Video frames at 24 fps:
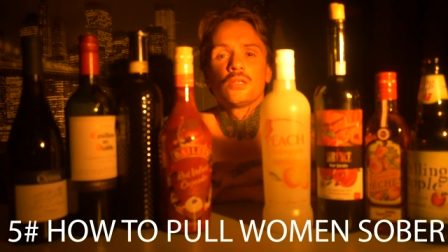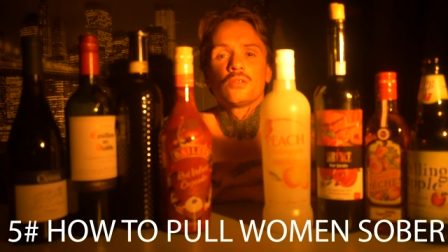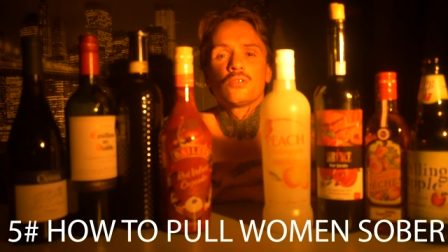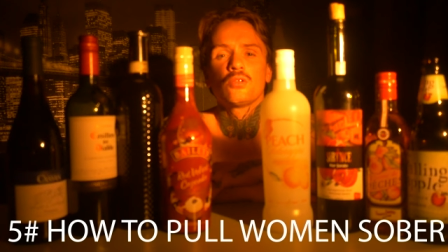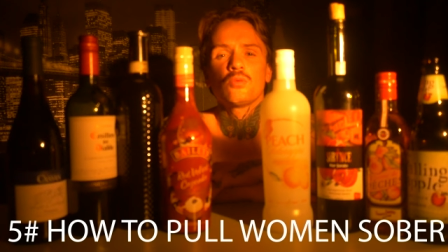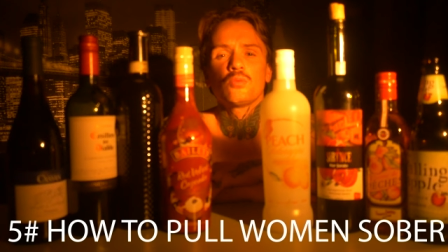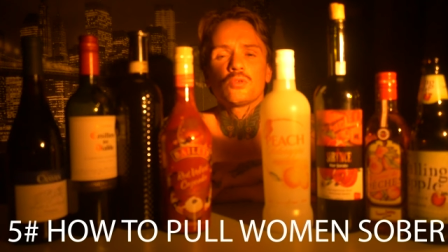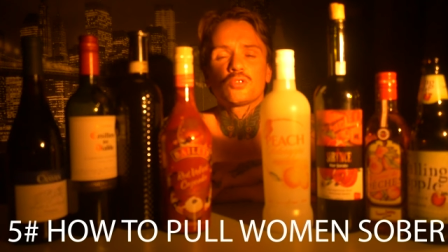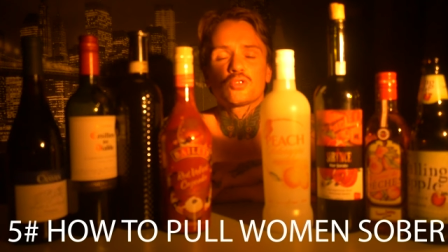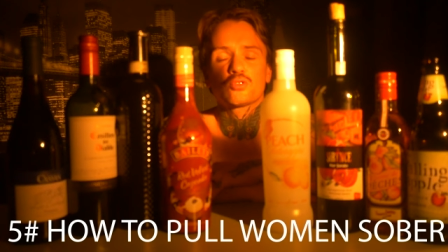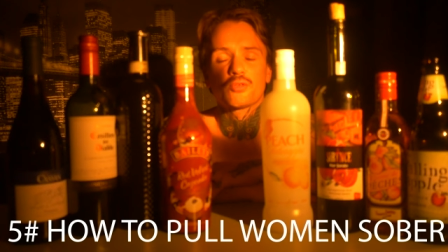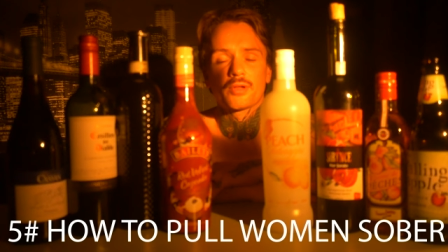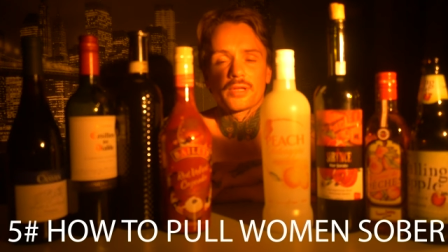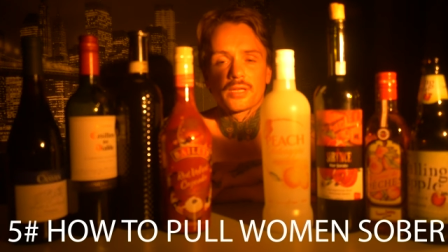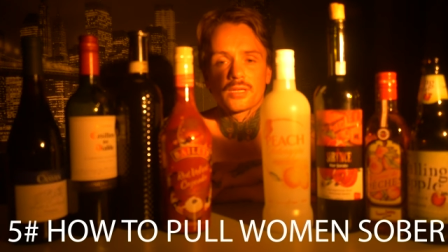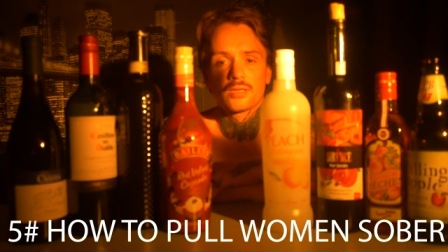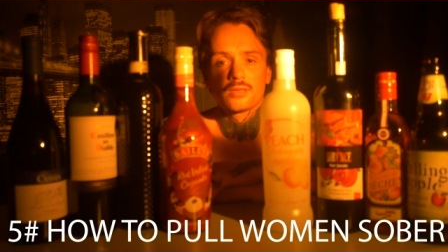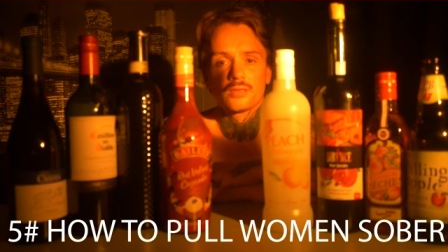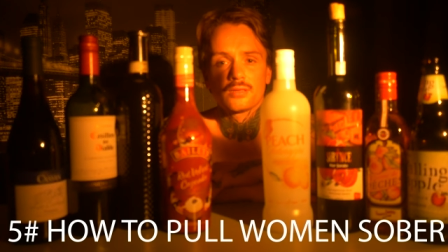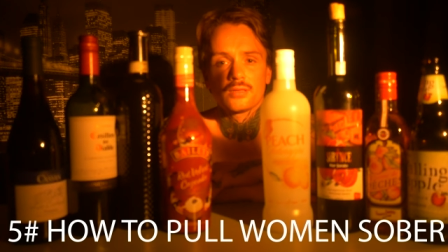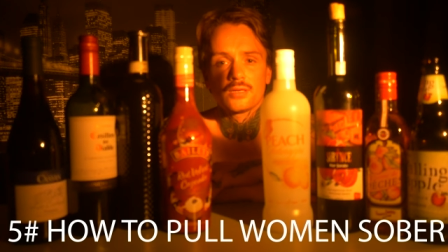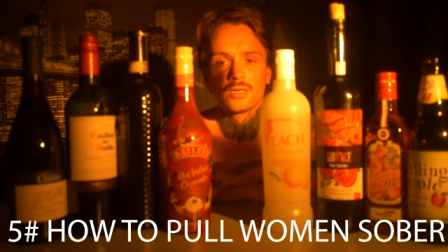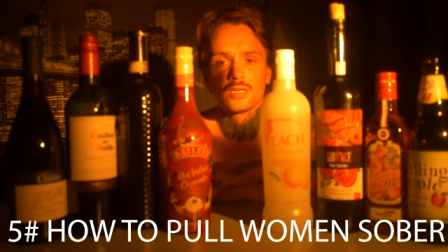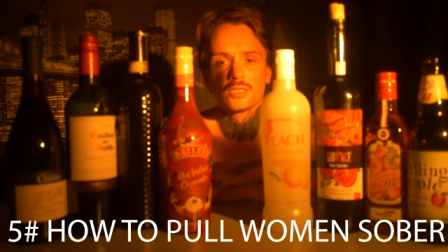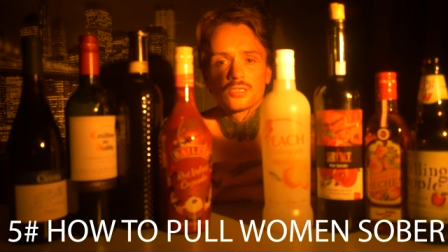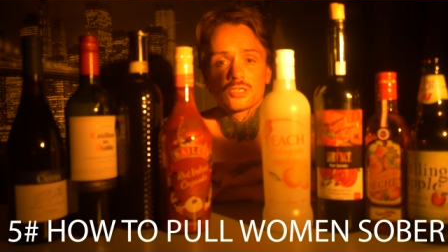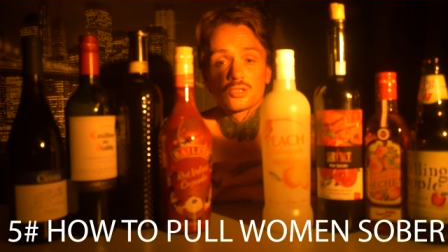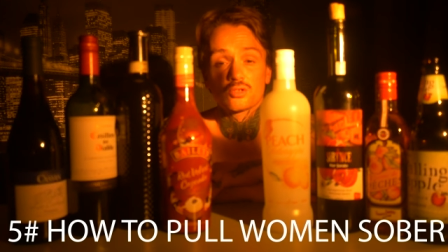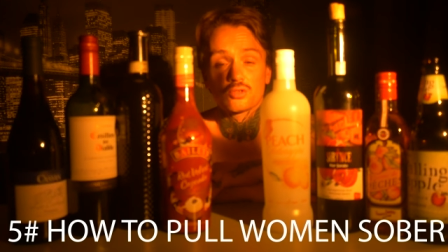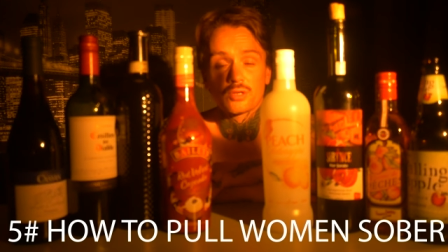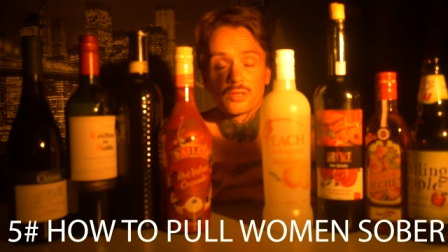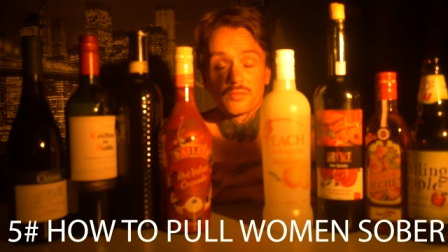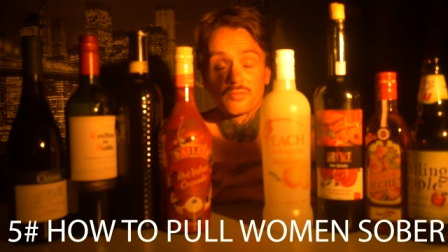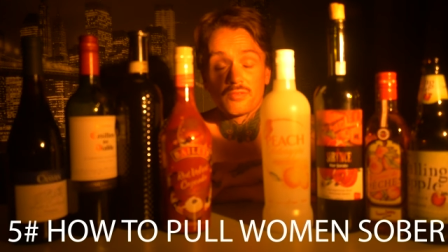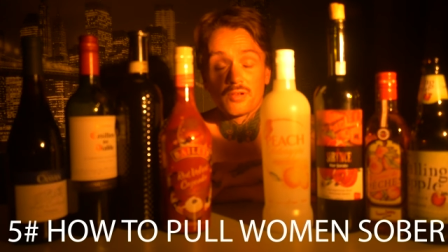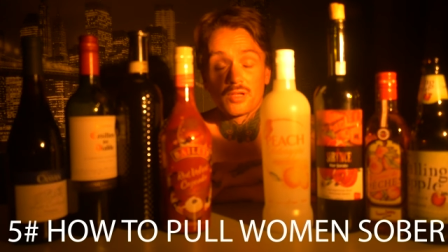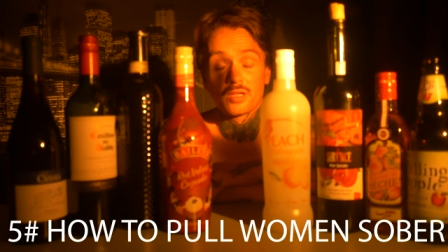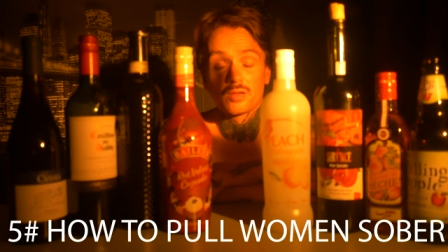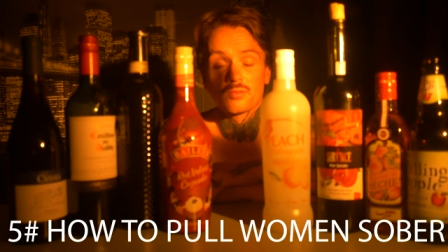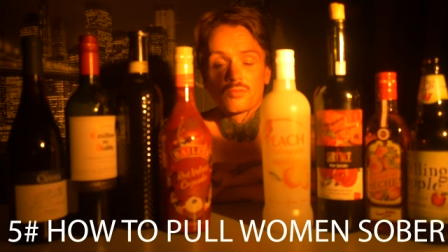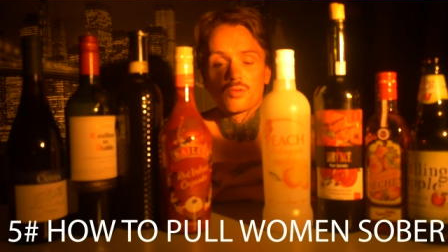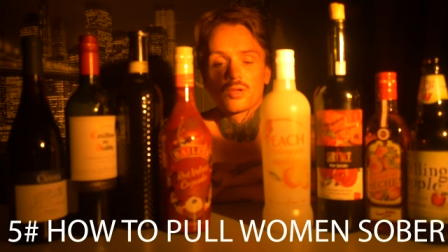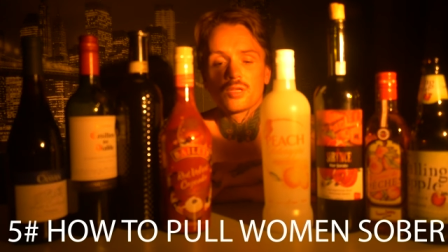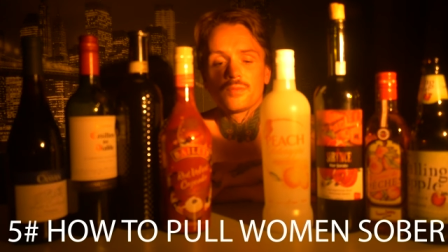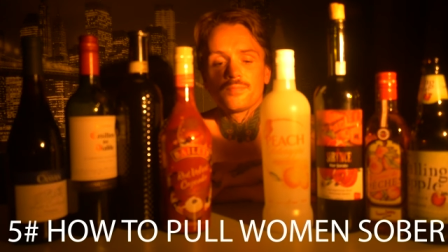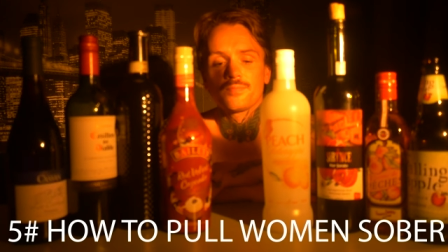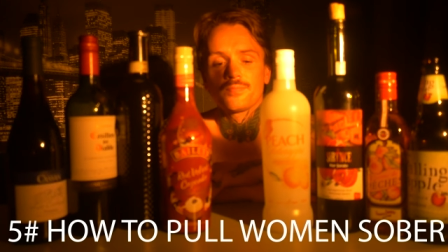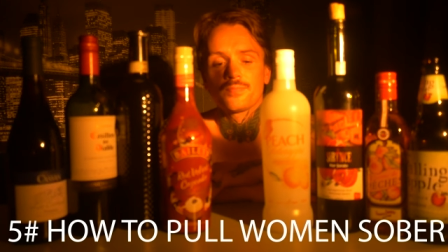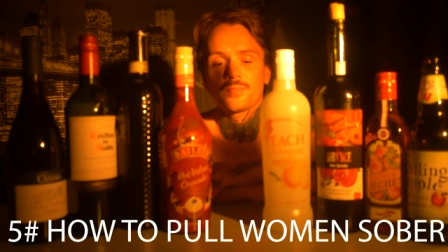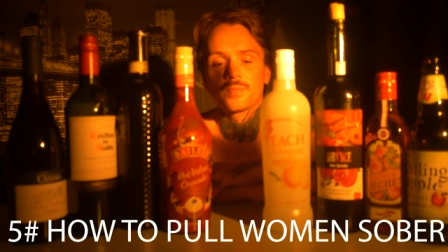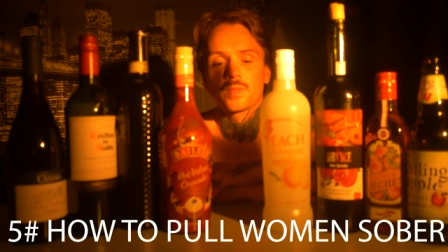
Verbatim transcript: Do a trick. Here's a trick for you, right?